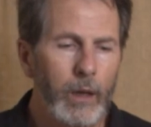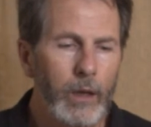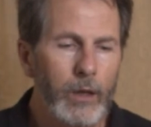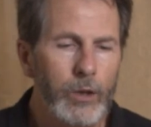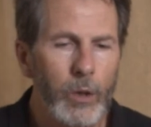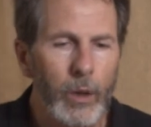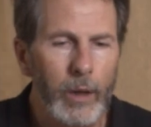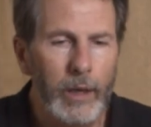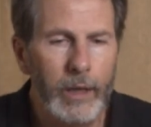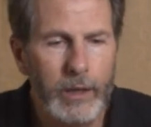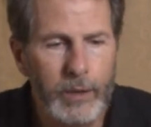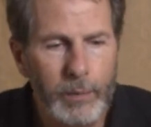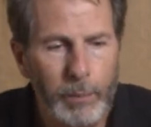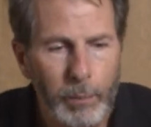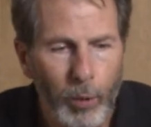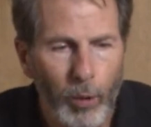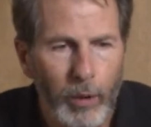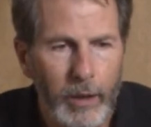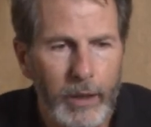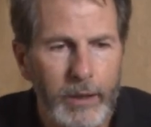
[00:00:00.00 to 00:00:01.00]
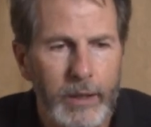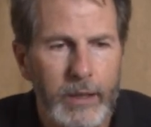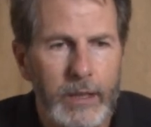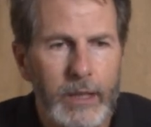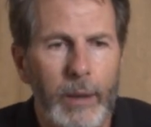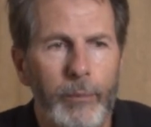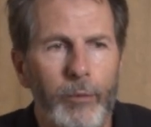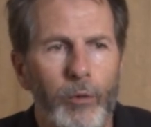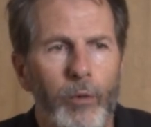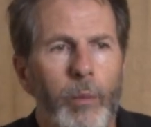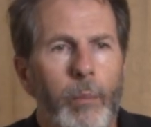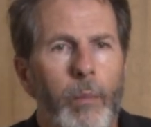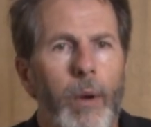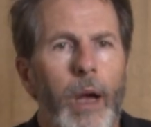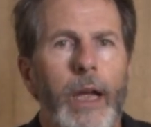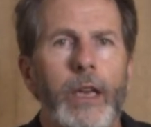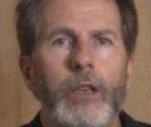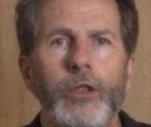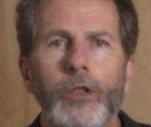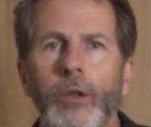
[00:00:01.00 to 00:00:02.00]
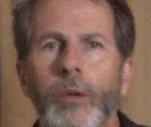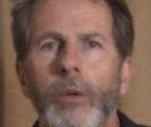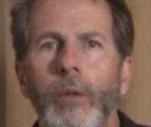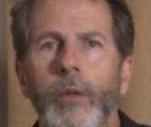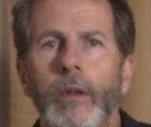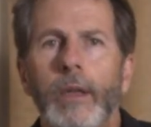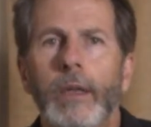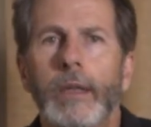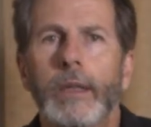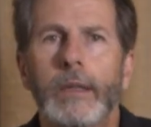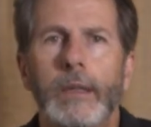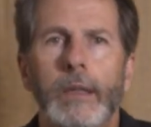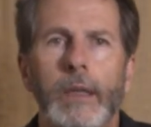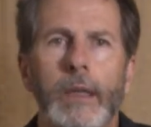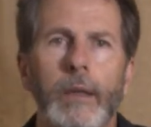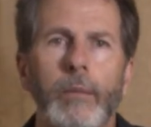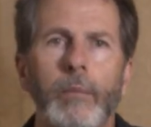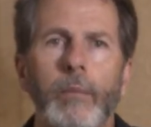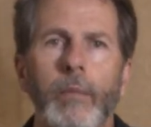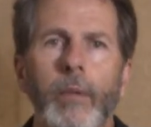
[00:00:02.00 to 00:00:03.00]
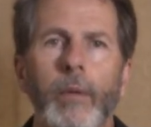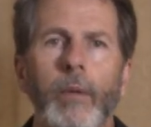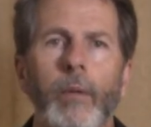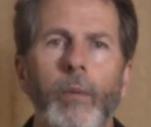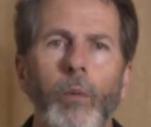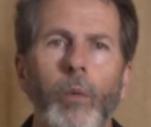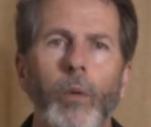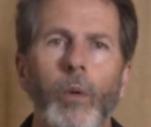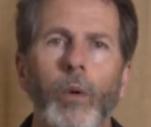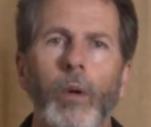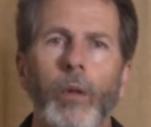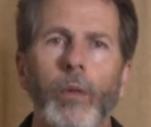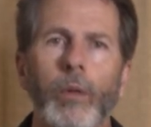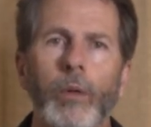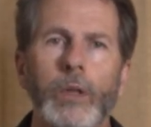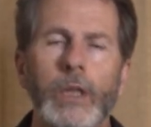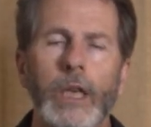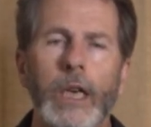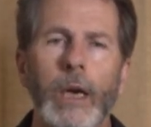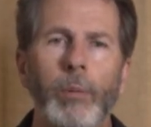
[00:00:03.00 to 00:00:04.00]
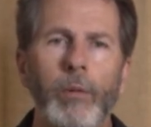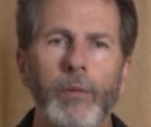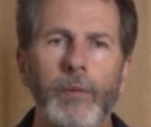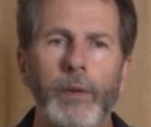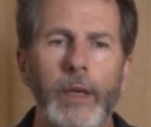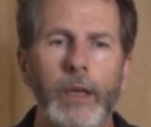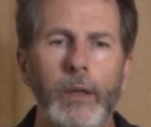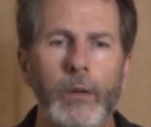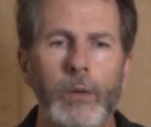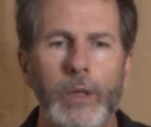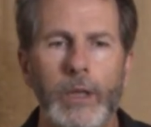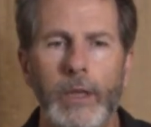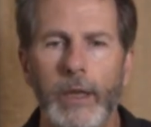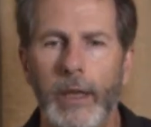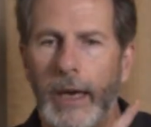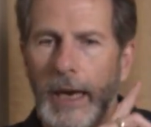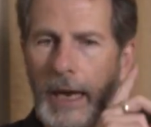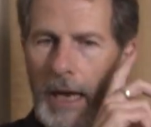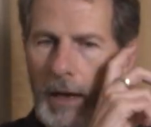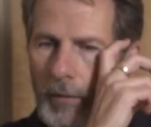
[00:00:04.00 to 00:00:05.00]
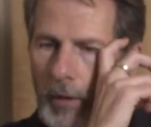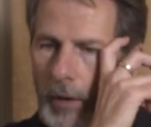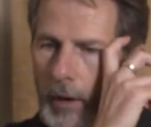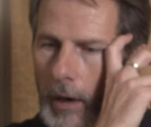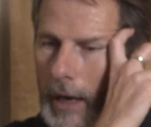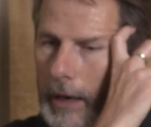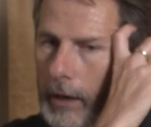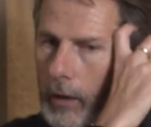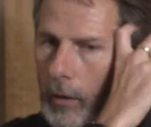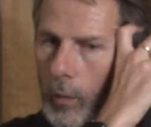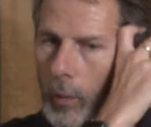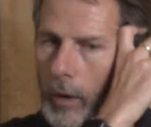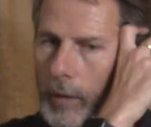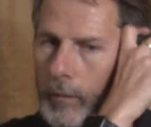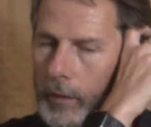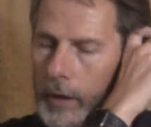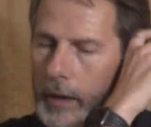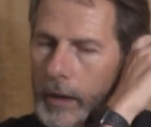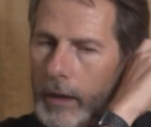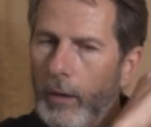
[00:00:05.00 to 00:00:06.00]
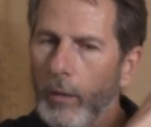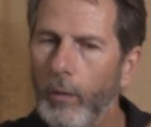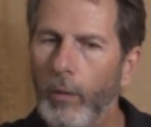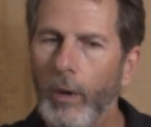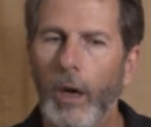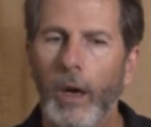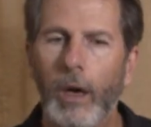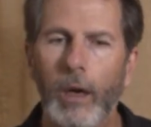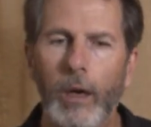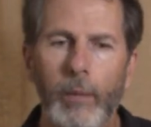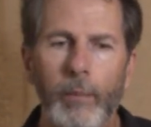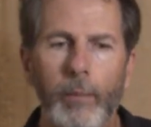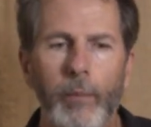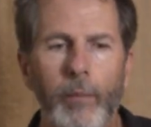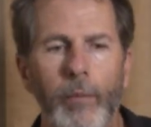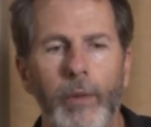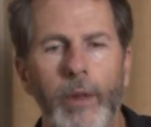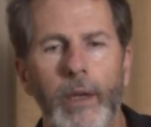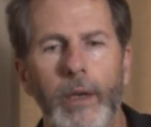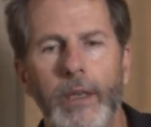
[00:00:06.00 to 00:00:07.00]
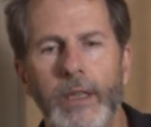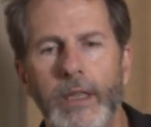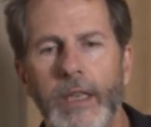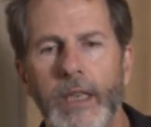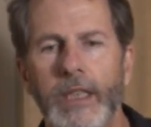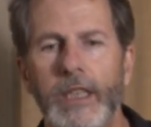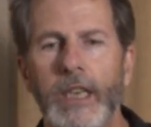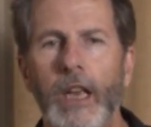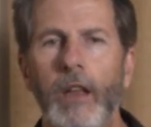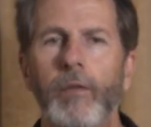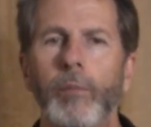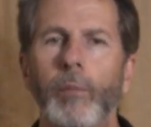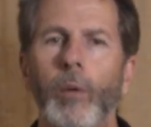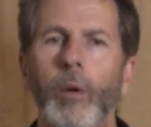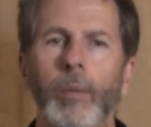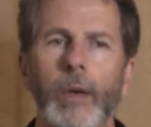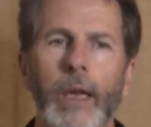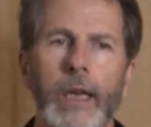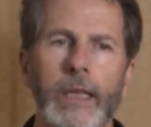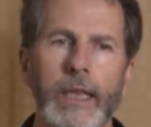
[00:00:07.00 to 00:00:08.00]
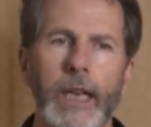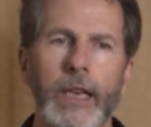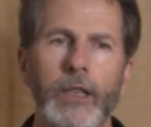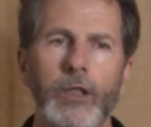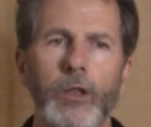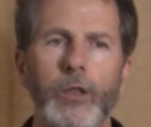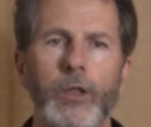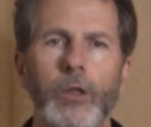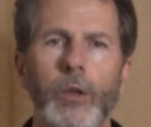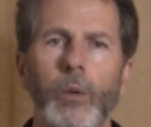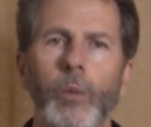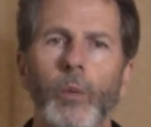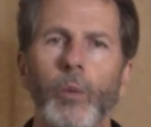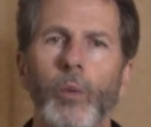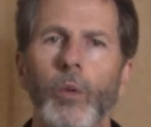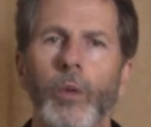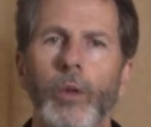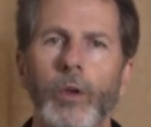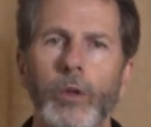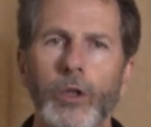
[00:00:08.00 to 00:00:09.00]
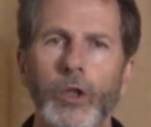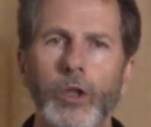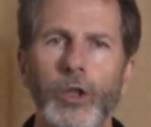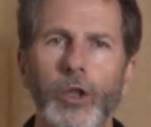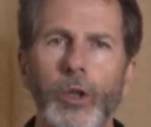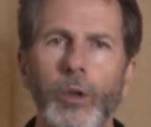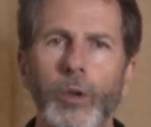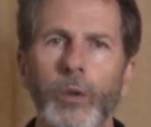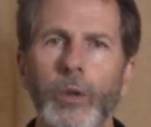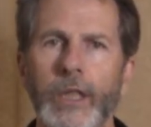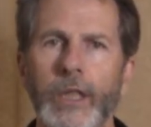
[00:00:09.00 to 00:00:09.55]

So it's important at this time to remind you that there's a couple of videos that I have online, or one video that is a self-mobilization. So there's 2